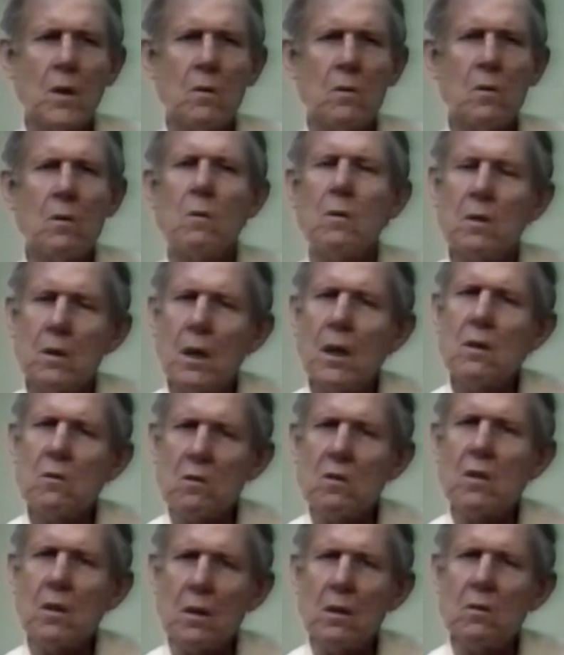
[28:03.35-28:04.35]
So in
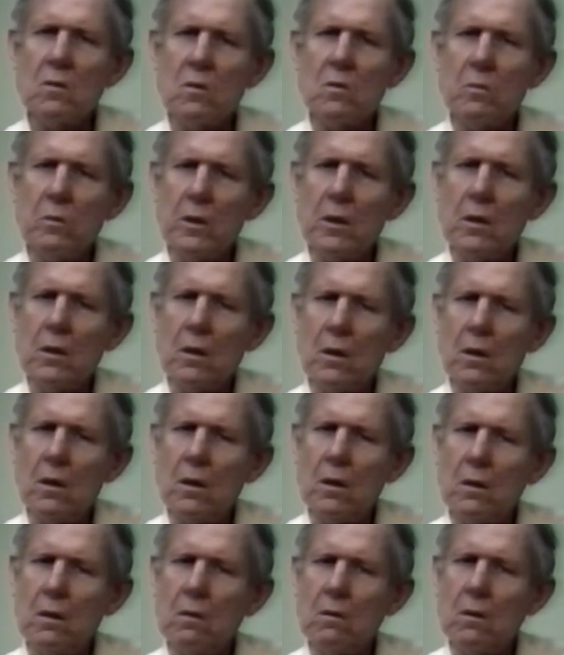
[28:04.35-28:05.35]
that sense, we
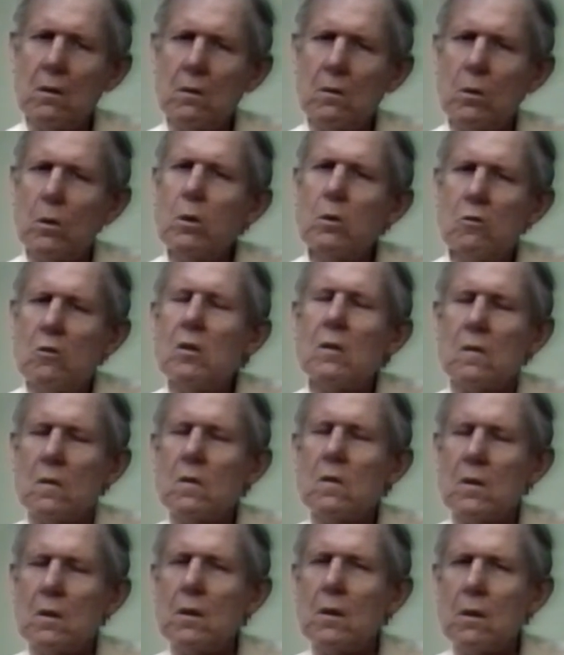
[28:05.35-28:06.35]
are an
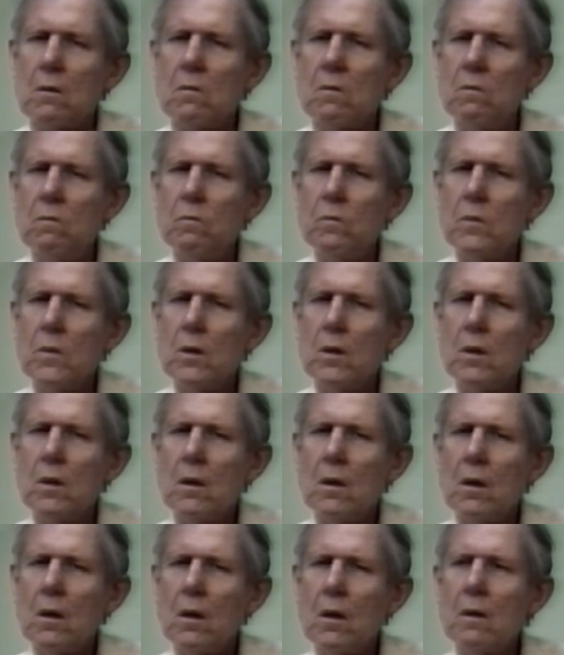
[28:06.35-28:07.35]
urgency
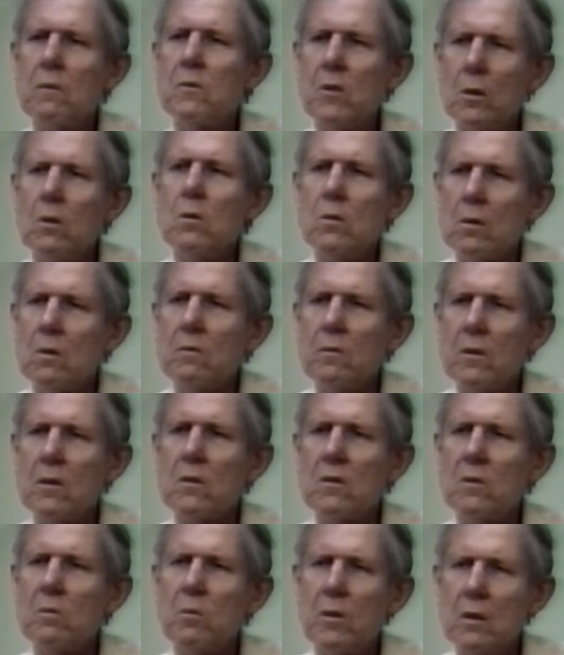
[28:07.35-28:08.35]
of the
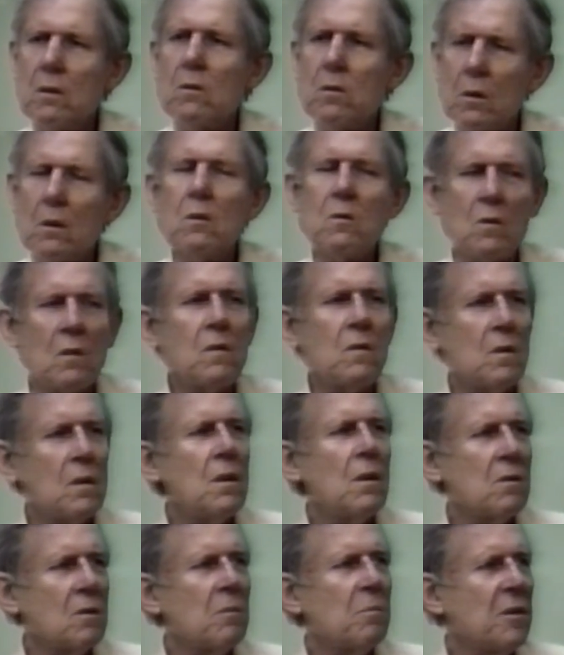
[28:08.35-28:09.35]
universe. We are an
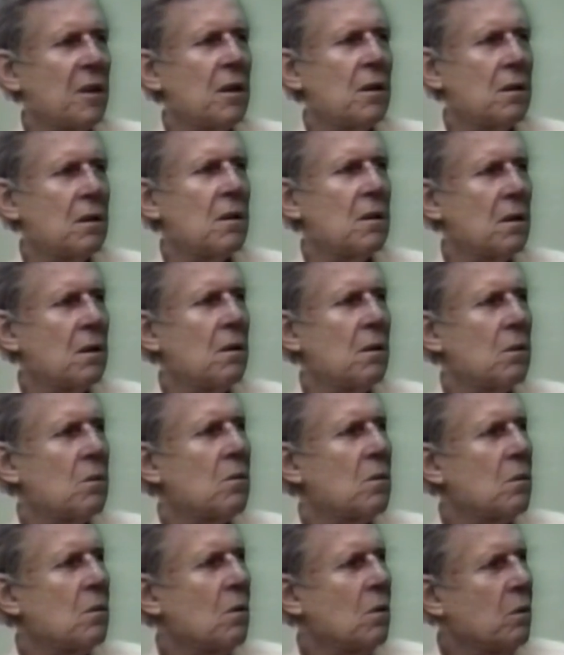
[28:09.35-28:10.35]
urgency of the planet
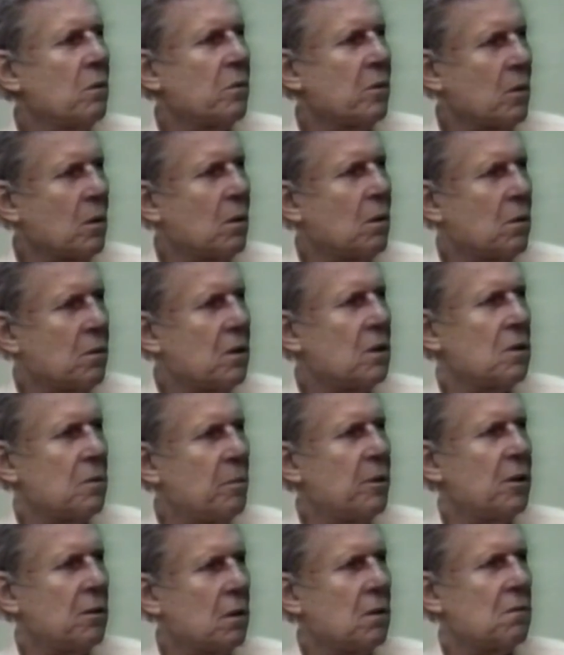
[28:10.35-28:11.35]
Earth over all this
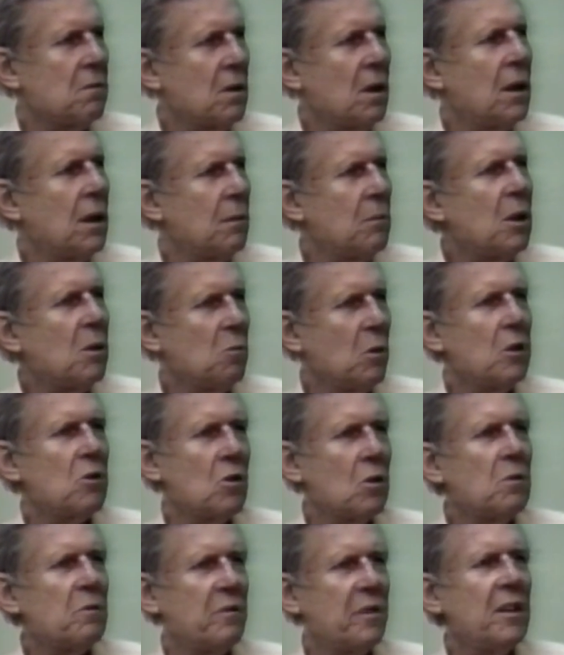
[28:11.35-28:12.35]
period of time, and we
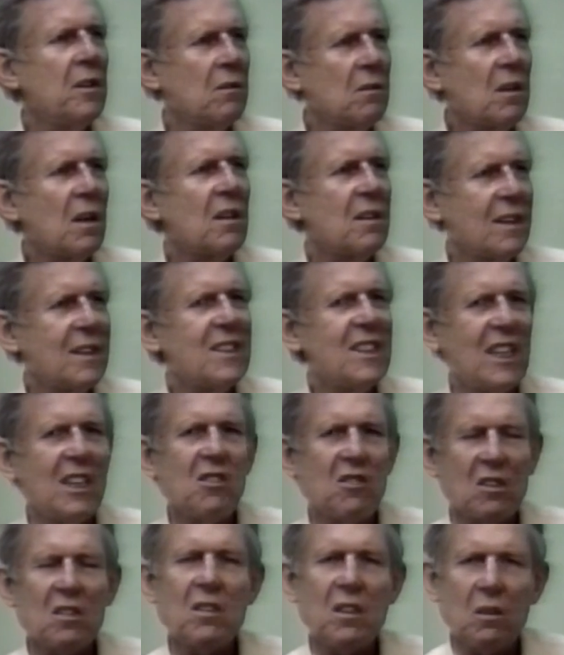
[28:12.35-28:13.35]
should feel our
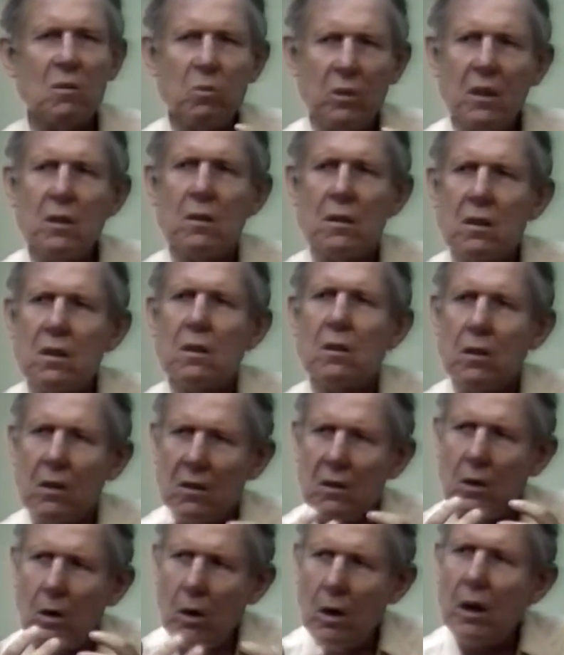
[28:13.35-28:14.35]
identity with
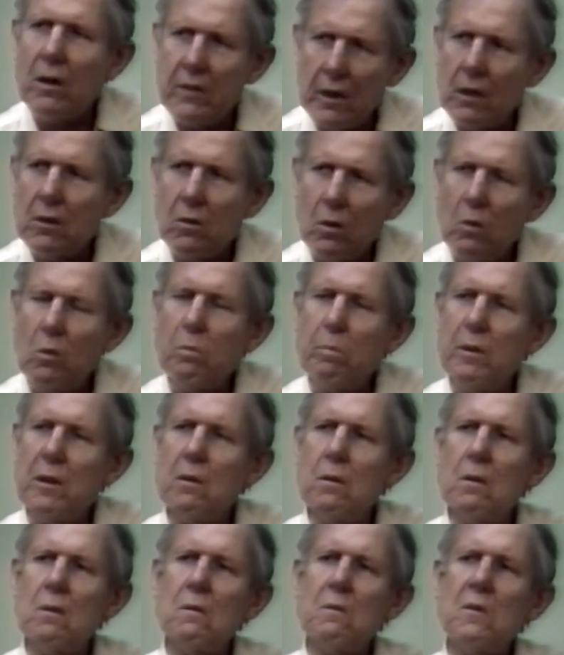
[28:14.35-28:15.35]
that whole
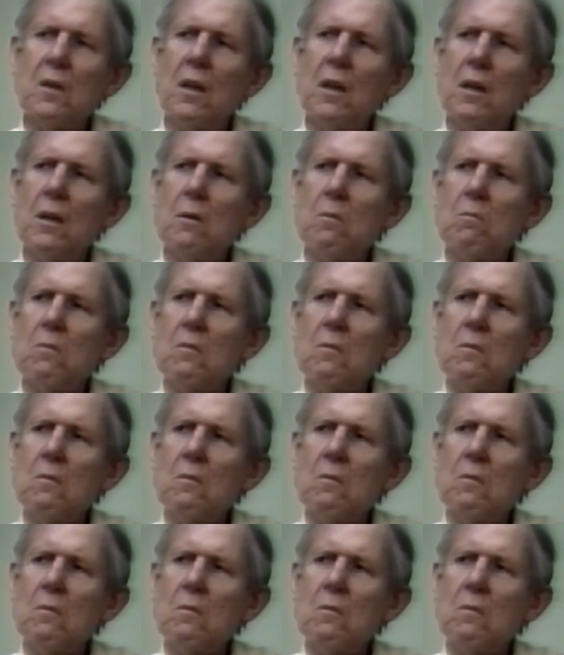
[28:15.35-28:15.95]
period of time